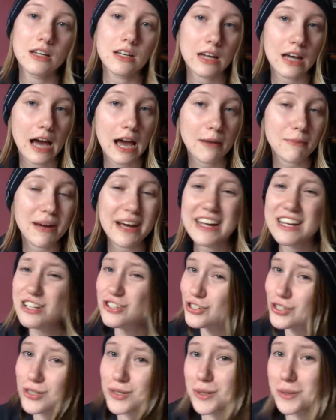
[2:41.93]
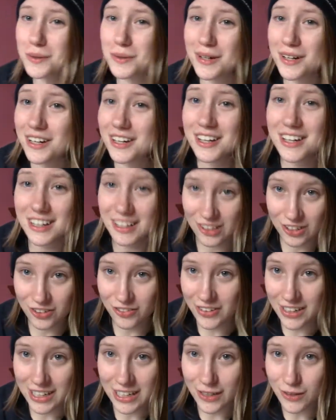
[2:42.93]
I might do another
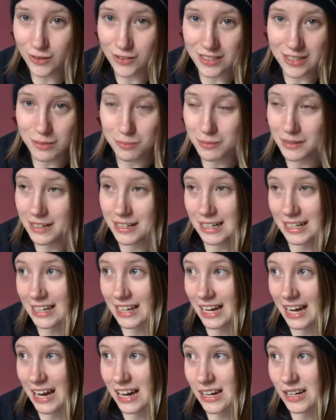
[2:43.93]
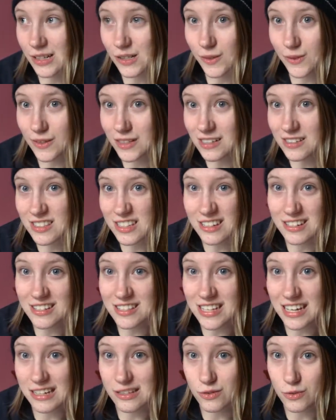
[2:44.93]
video explaining how the ascendant
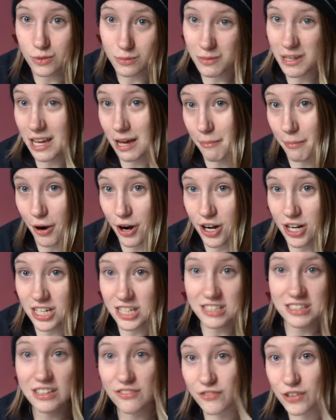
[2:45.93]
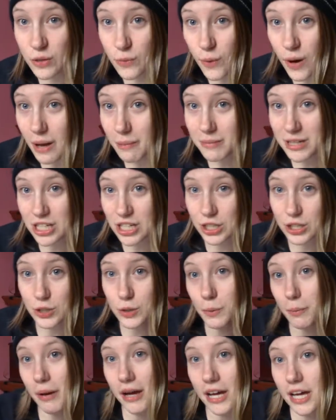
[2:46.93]
signs would be at parties if you want me to,
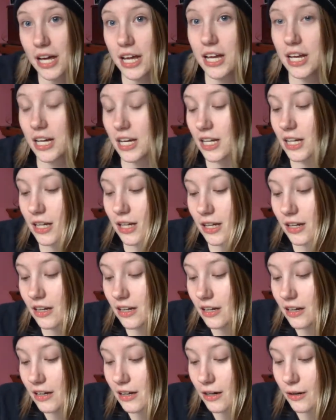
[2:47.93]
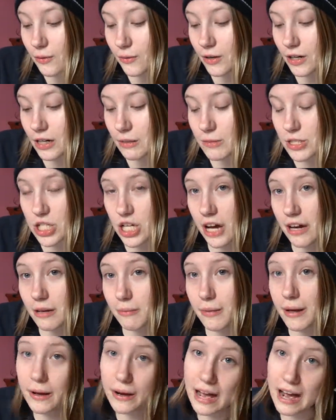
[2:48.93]
but we're gonna be talking
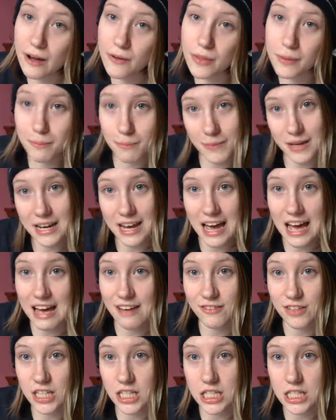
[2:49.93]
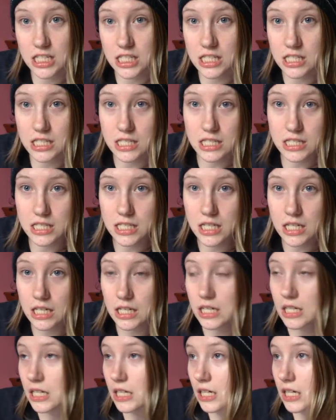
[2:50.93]
about how the Midheavens
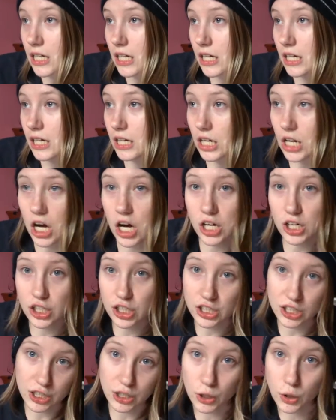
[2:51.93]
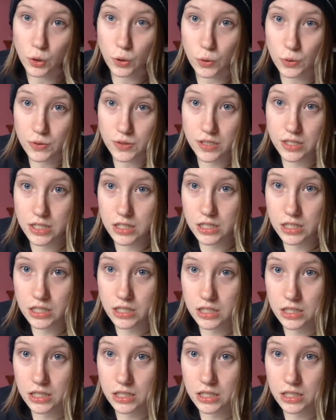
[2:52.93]
conquer their goals.